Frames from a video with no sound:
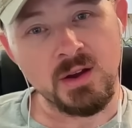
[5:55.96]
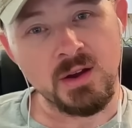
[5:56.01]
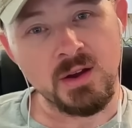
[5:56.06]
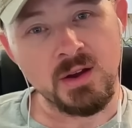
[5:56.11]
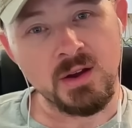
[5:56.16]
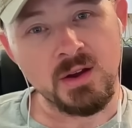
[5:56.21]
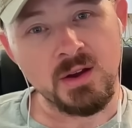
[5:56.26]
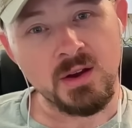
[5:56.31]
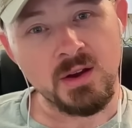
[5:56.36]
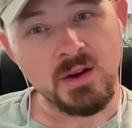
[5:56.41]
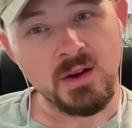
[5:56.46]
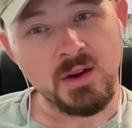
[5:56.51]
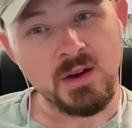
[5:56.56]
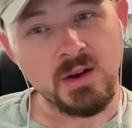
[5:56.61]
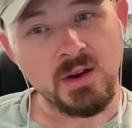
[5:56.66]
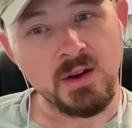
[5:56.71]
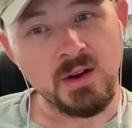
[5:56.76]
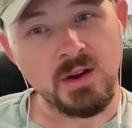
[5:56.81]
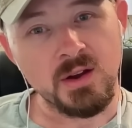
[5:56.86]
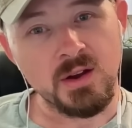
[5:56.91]

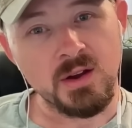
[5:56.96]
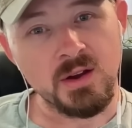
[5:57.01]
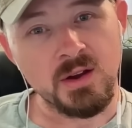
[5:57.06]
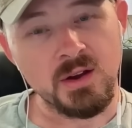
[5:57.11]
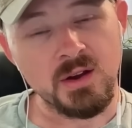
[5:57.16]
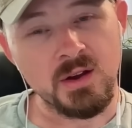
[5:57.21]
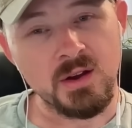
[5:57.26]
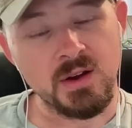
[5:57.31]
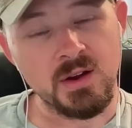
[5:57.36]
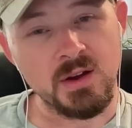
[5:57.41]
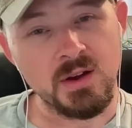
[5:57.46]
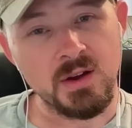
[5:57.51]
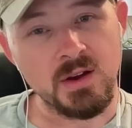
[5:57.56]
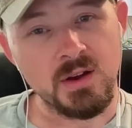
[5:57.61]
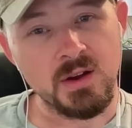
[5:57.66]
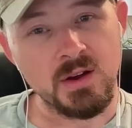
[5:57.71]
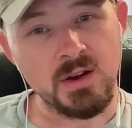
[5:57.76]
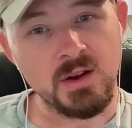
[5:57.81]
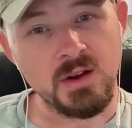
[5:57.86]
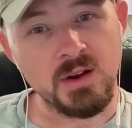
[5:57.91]

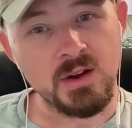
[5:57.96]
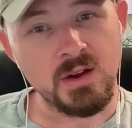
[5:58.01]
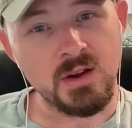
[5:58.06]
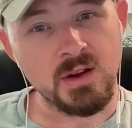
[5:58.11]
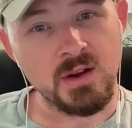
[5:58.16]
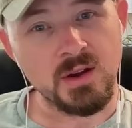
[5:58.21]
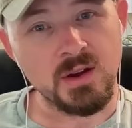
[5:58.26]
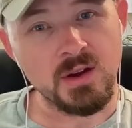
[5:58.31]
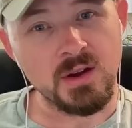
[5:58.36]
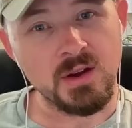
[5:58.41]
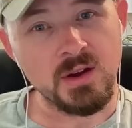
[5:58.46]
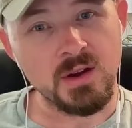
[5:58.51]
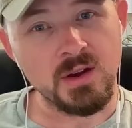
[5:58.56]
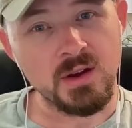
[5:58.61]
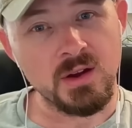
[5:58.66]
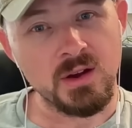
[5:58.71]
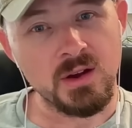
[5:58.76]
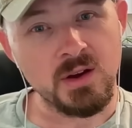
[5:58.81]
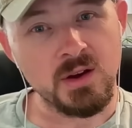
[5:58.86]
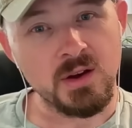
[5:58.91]

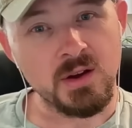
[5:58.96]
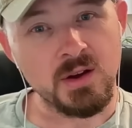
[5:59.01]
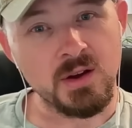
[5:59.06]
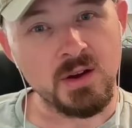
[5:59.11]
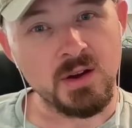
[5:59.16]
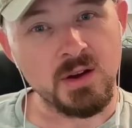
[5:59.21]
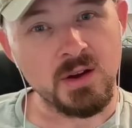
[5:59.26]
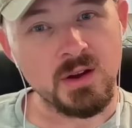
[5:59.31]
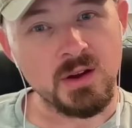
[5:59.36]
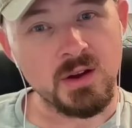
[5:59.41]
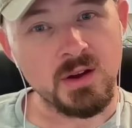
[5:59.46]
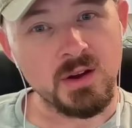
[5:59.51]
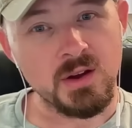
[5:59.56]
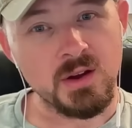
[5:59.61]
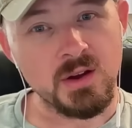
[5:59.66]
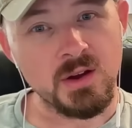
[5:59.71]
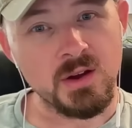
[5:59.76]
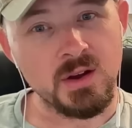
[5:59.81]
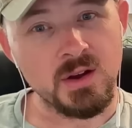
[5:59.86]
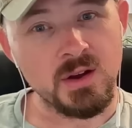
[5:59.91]

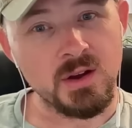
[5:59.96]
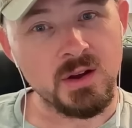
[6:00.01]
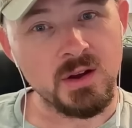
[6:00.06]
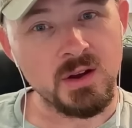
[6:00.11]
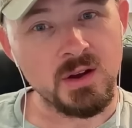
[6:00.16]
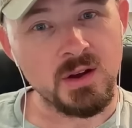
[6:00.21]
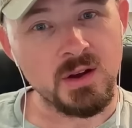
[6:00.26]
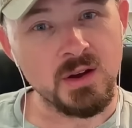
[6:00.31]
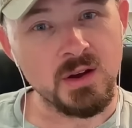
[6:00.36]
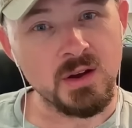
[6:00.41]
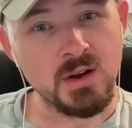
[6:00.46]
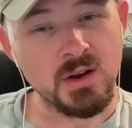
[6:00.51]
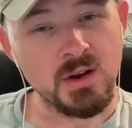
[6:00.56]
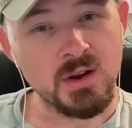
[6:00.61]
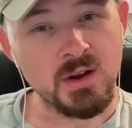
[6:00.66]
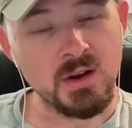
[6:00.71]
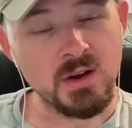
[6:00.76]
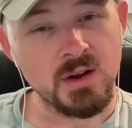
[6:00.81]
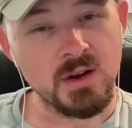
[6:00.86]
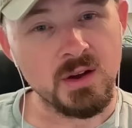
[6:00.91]

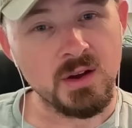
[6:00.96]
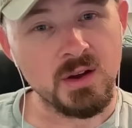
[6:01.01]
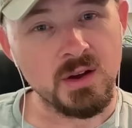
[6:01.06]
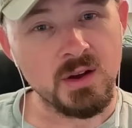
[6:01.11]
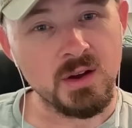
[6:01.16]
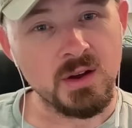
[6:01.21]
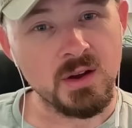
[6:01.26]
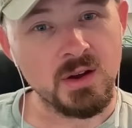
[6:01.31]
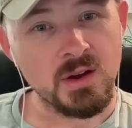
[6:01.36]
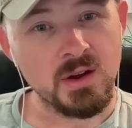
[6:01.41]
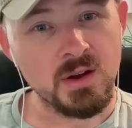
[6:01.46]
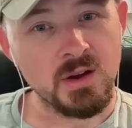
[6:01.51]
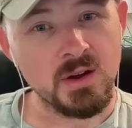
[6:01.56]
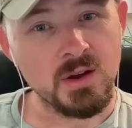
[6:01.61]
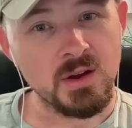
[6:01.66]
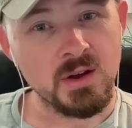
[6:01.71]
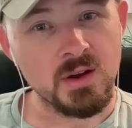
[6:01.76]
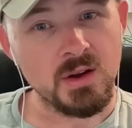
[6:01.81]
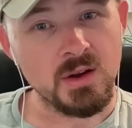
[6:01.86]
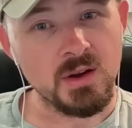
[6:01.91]

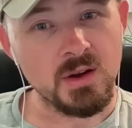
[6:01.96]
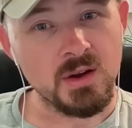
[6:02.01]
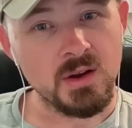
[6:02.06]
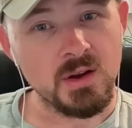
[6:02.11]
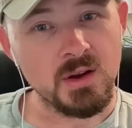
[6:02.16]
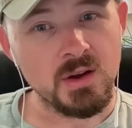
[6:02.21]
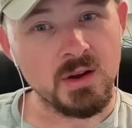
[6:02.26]
No words are spoken by the person on screen.